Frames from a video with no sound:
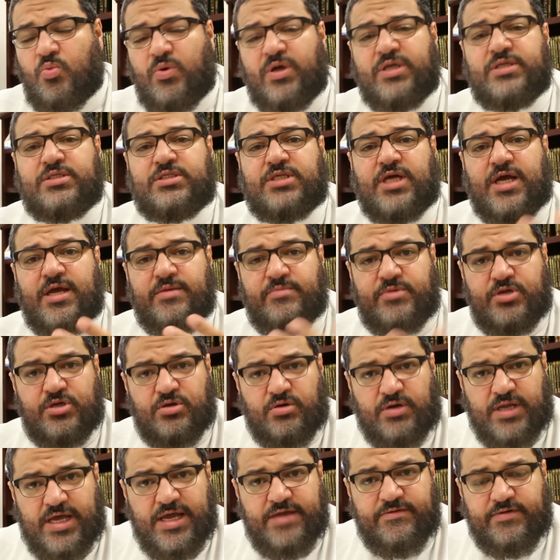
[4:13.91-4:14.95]
one time in
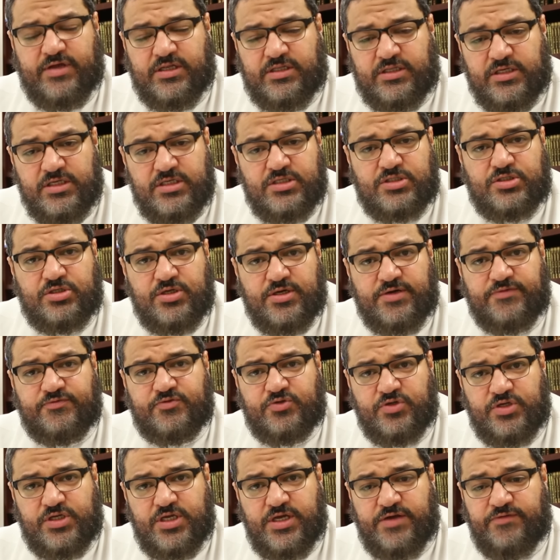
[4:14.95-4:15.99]
your life, at least you
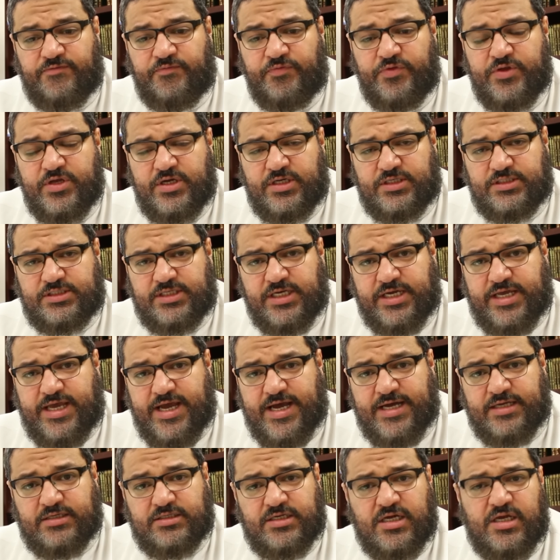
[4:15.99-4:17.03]
have to give
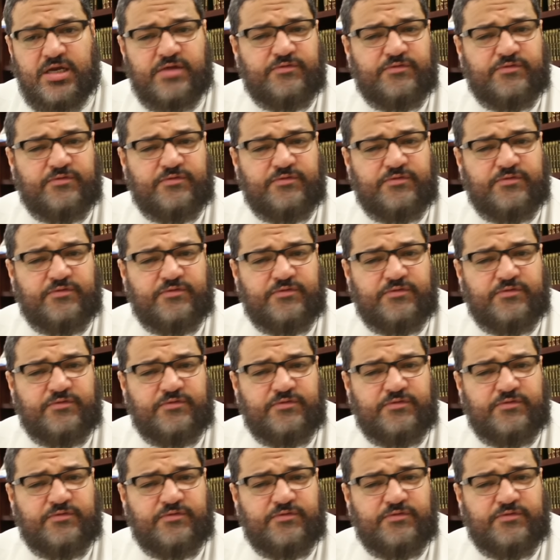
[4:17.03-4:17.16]
zakat.